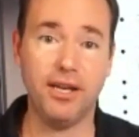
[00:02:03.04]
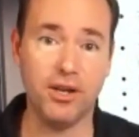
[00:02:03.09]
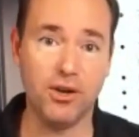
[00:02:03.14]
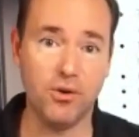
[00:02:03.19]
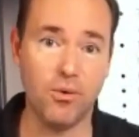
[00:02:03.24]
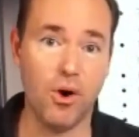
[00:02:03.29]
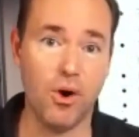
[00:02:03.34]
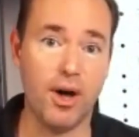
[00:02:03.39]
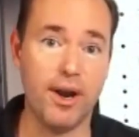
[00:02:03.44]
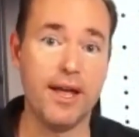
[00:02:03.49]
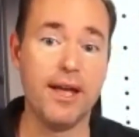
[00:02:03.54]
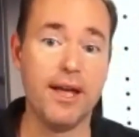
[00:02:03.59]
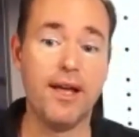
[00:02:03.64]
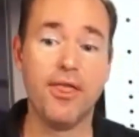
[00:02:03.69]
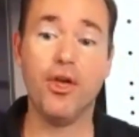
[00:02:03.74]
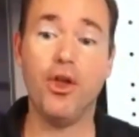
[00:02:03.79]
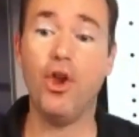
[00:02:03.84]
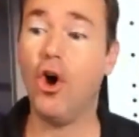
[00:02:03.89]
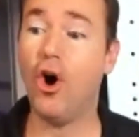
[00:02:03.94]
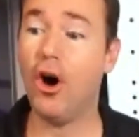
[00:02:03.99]
you on
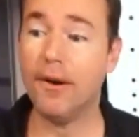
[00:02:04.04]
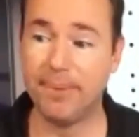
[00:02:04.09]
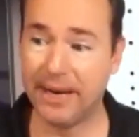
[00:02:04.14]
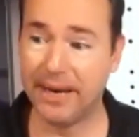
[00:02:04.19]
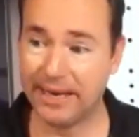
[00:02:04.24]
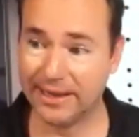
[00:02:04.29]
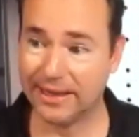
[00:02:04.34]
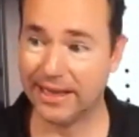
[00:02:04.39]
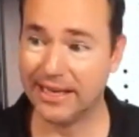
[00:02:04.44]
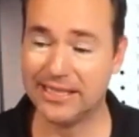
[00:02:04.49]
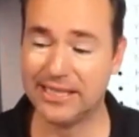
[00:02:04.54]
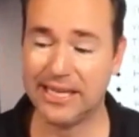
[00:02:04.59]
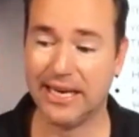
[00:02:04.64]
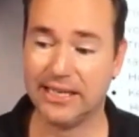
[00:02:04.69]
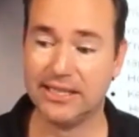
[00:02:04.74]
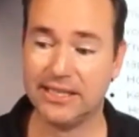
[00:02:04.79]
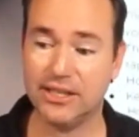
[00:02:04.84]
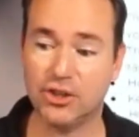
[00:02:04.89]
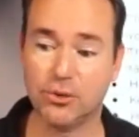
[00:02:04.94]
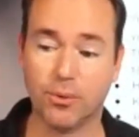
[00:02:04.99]
the non-paid
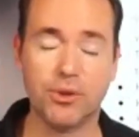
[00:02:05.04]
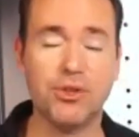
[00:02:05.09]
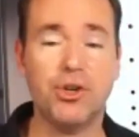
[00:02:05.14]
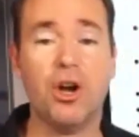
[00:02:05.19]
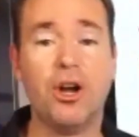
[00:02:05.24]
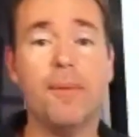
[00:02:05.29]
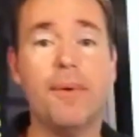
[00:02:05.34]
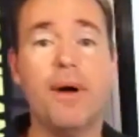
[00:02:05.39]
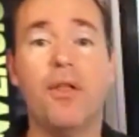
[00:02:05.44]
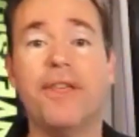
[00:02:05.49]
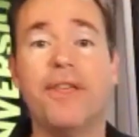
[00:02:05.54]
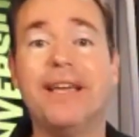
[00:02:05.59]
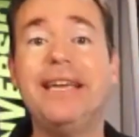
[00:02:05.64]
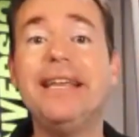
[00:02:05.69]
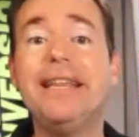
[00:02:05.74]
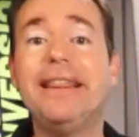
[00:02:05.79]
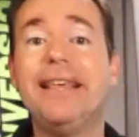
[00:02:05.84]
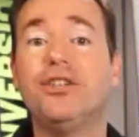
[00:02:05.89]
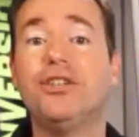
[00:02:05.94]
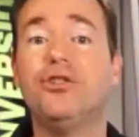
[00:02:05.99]
listings. And so we'll talk about the
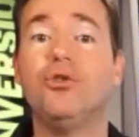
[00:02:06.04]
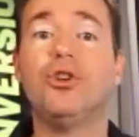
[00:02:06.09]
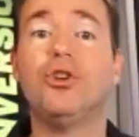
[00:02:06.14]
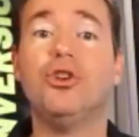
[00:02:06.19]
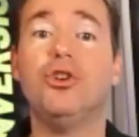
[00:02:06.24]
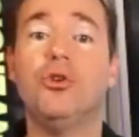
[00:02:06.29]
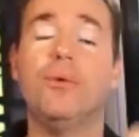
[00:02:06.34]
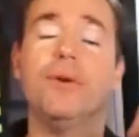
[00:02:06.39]
key things you can do